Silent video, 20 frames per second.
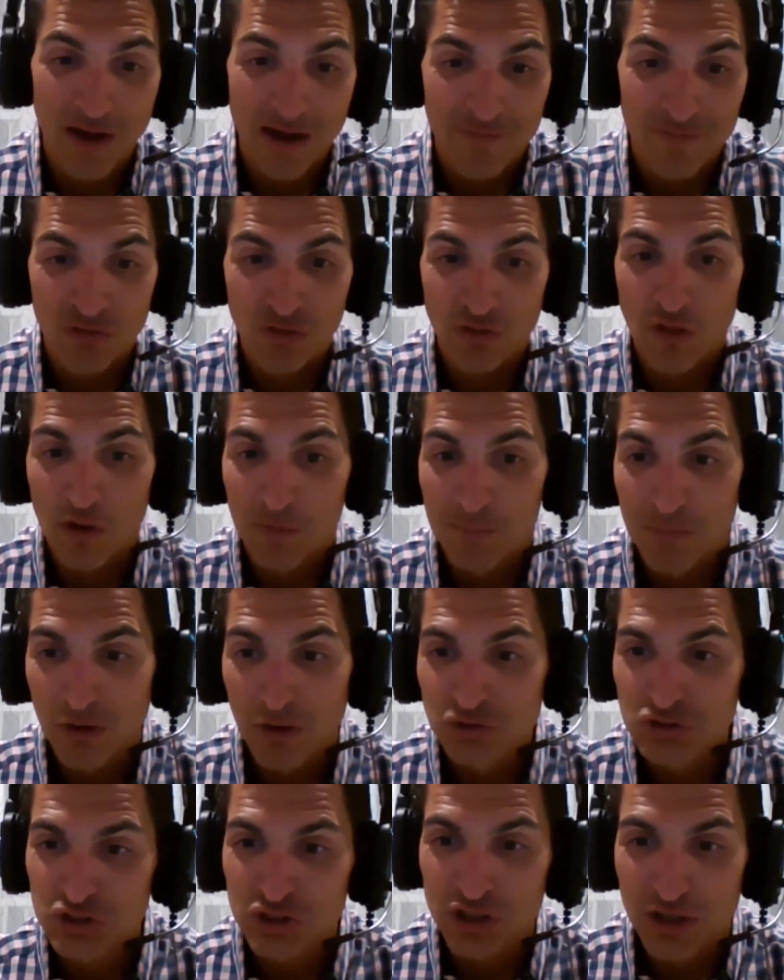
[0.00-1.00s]
slung
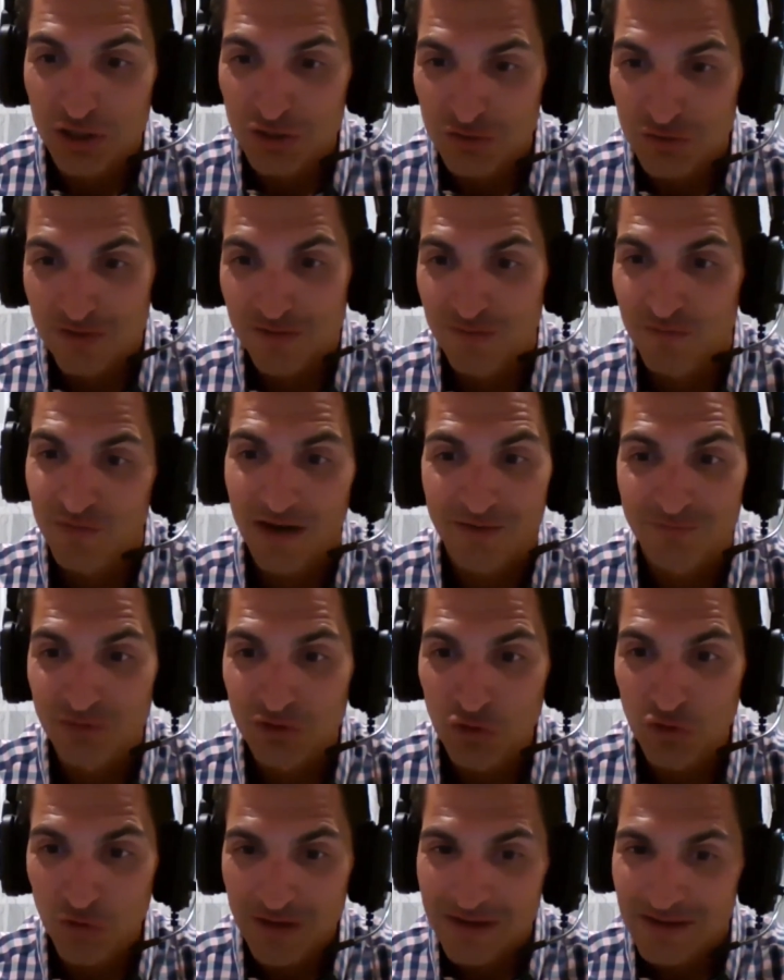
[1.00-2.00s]
mulch in 105
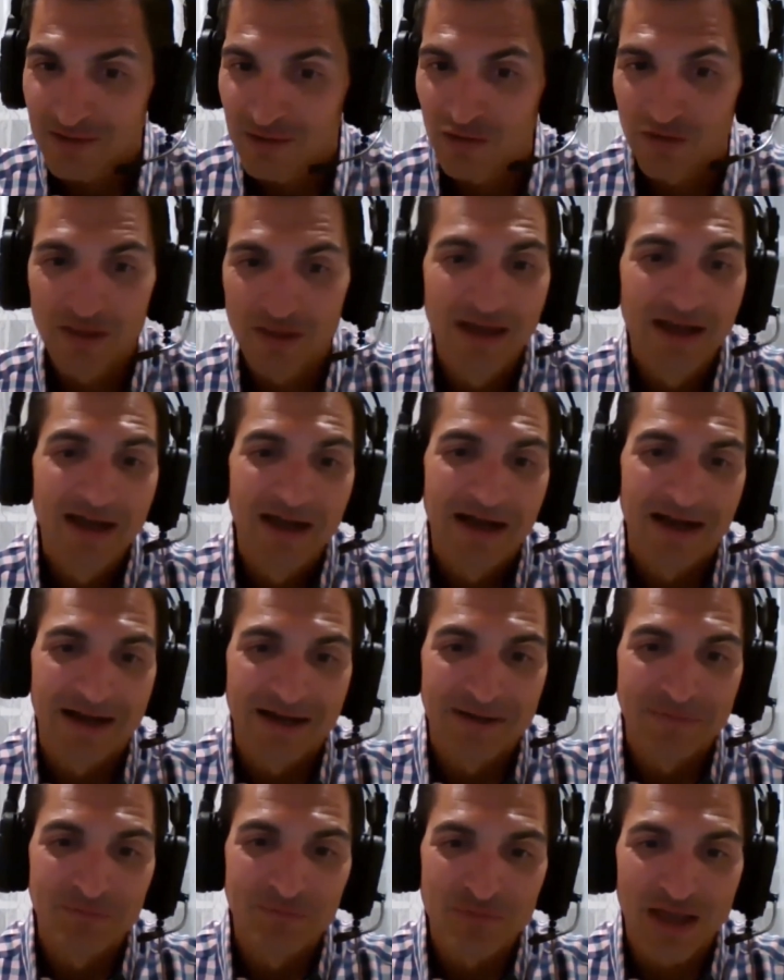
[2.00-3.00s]
degrees.
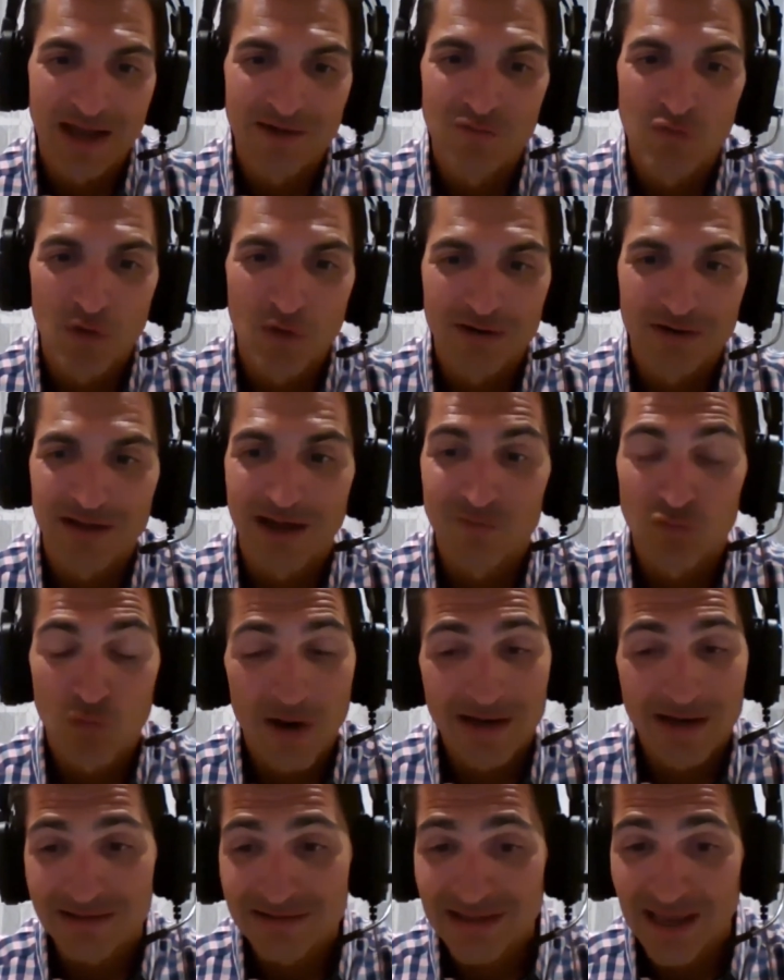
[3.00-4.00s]
I've
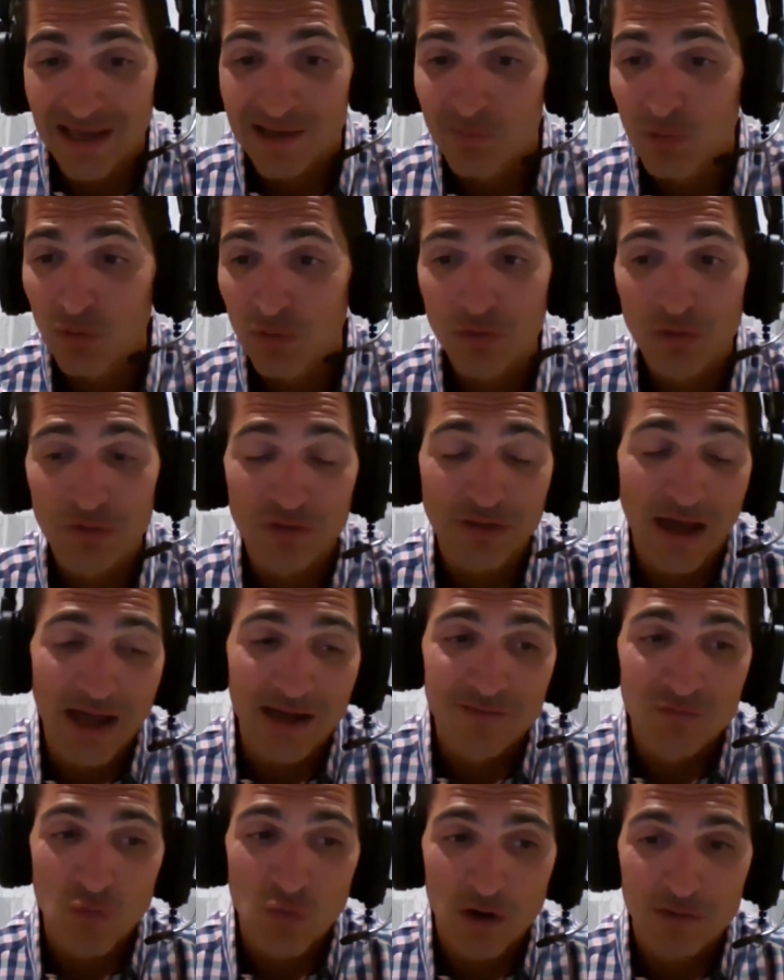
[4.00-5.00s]
waited tables.
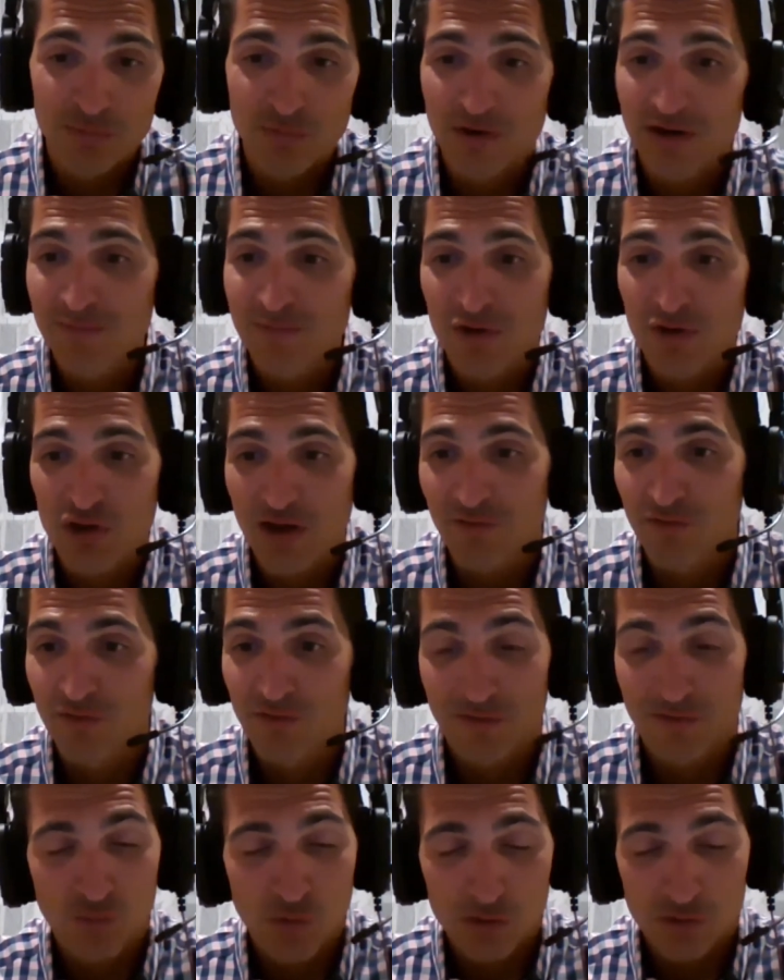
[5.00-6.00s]
I've worked pretty much
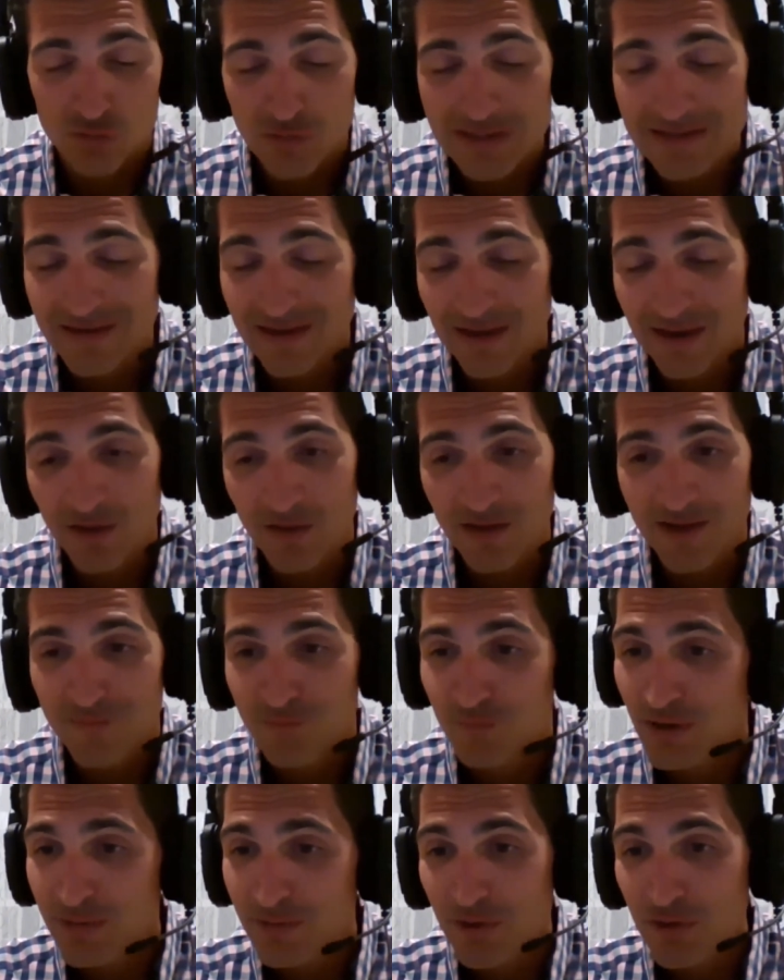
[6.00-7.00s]
everywhere. Retail. I've
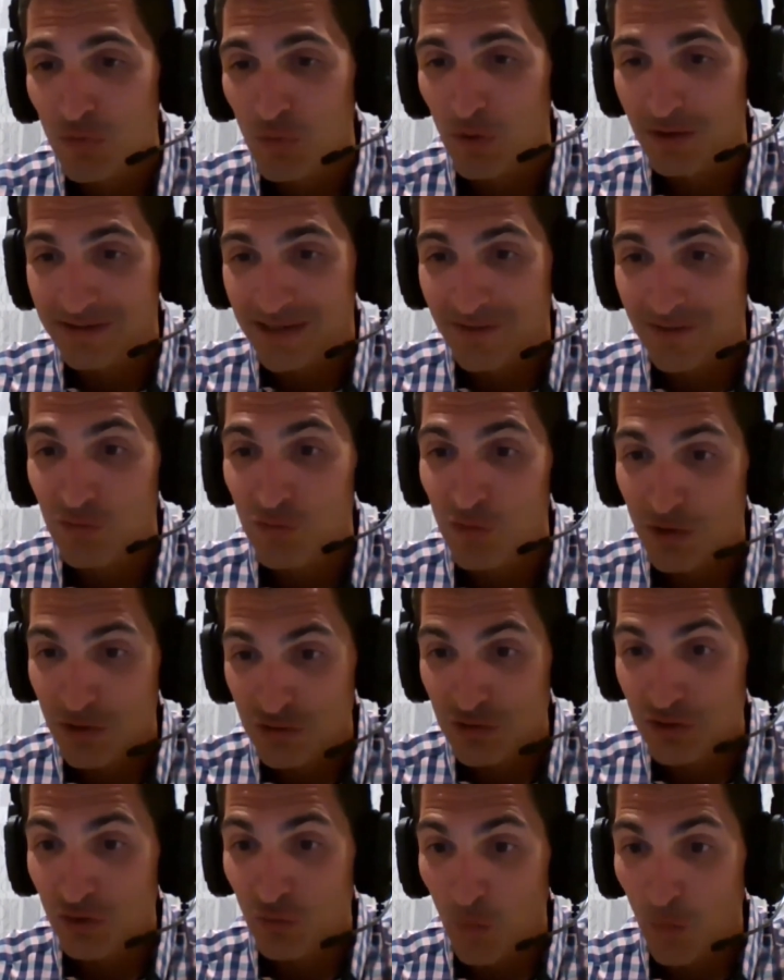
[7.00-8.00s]
pretty much worked everywhere
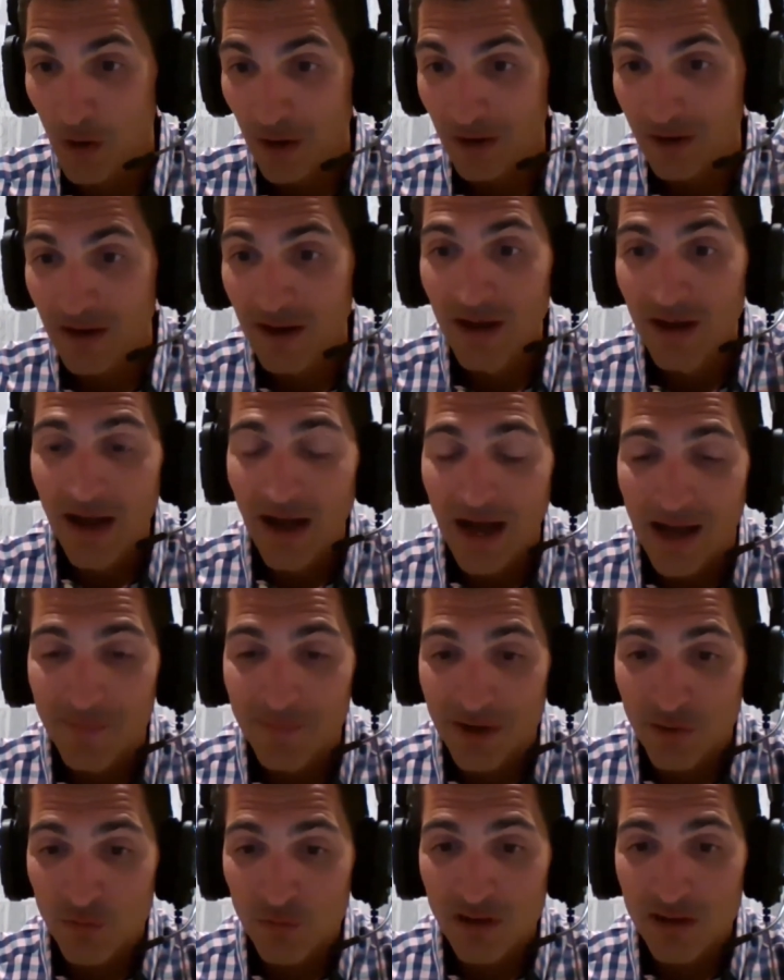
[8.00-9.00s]
you could work.
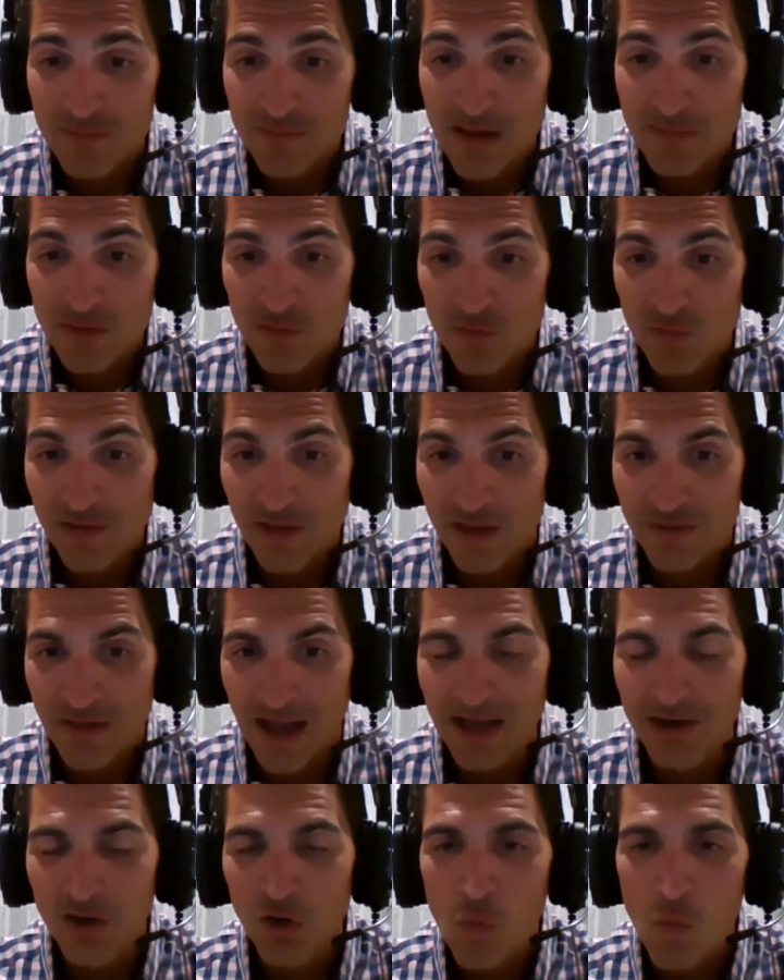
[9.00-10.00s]
It really made me realize
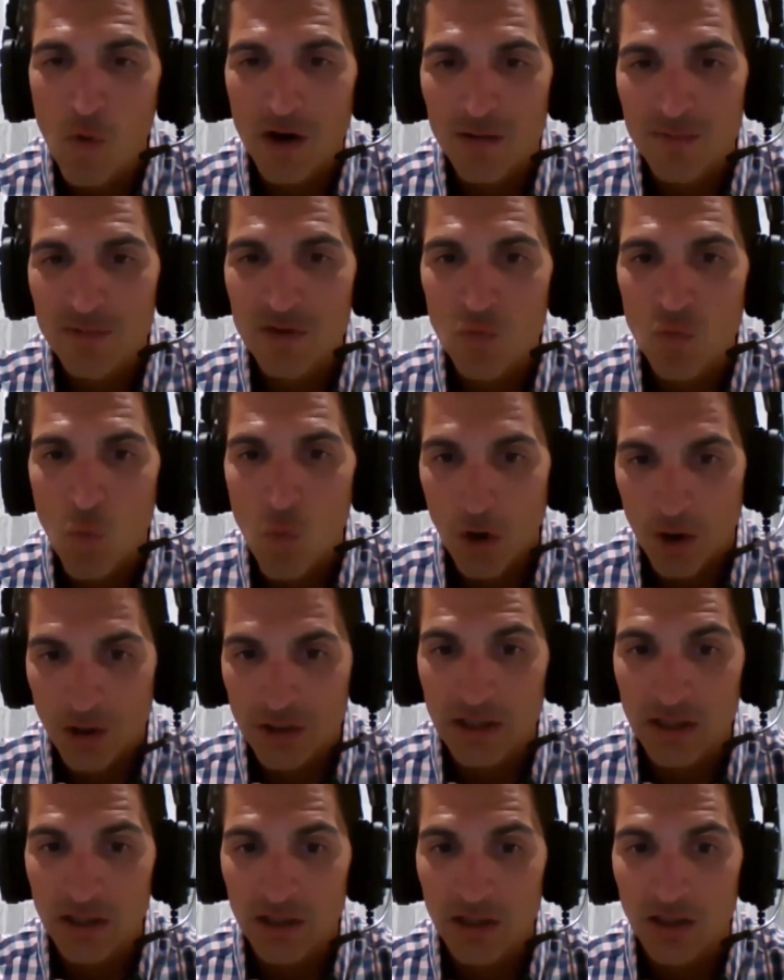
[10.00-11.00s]
I don't want to be
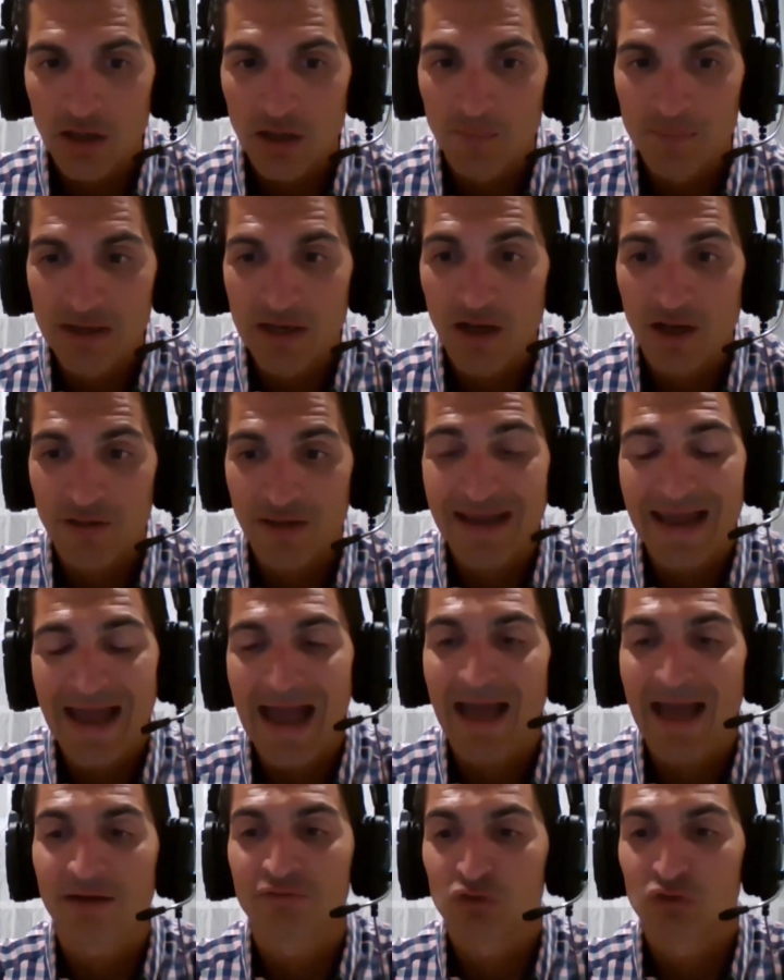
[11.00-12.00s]
working because I
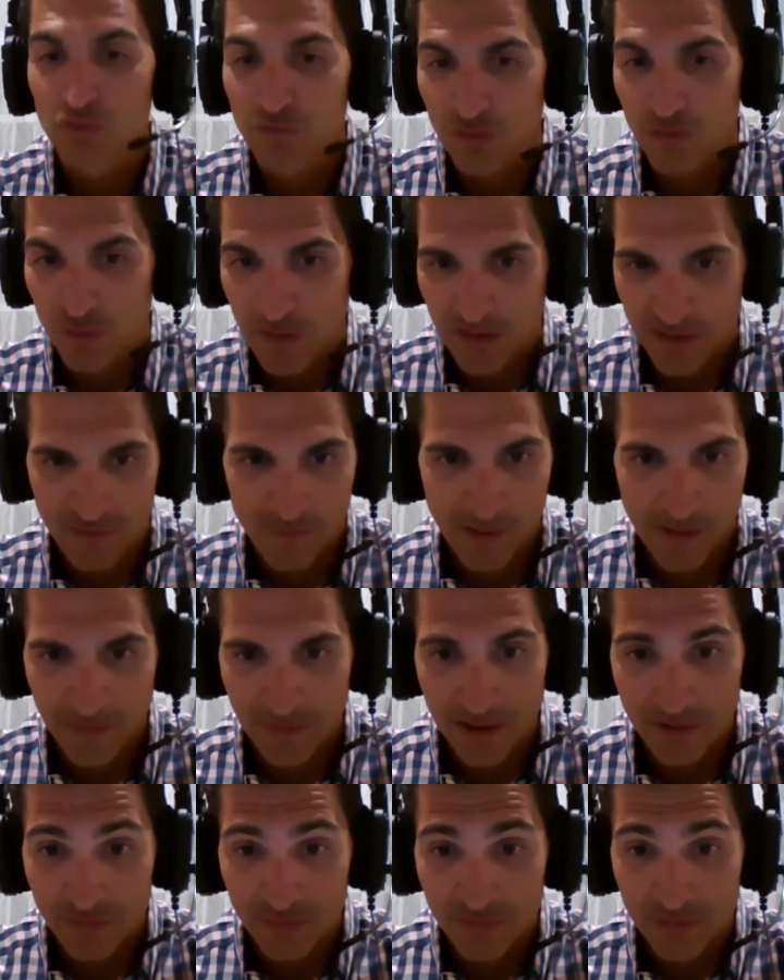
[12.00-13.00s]
have to for the rest of my
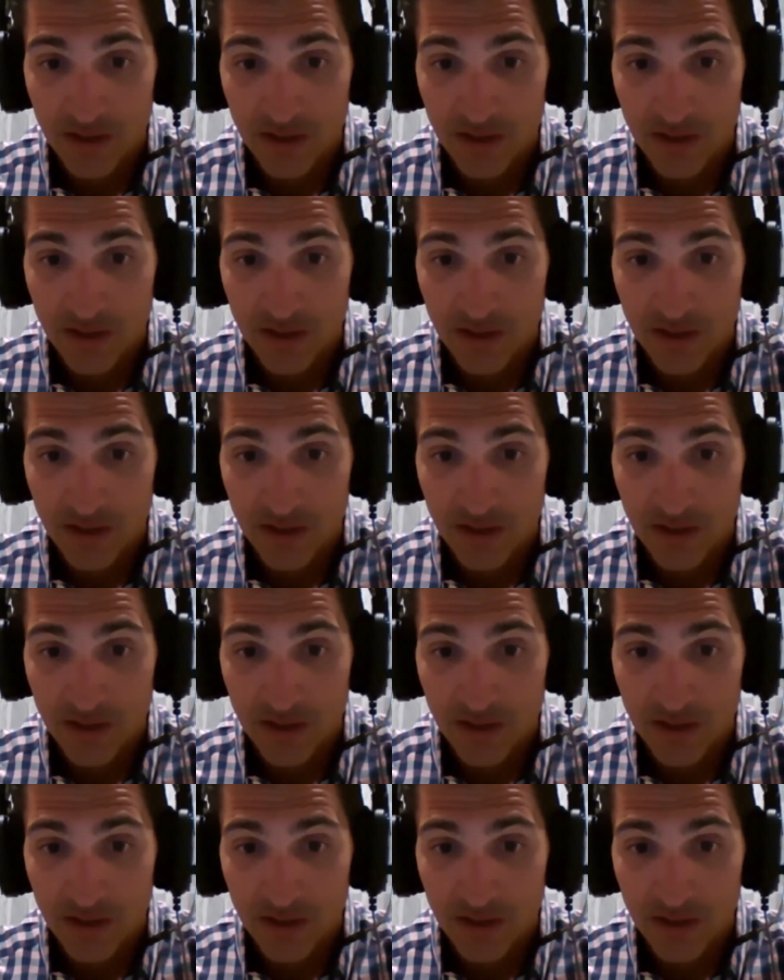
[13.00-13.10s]
life.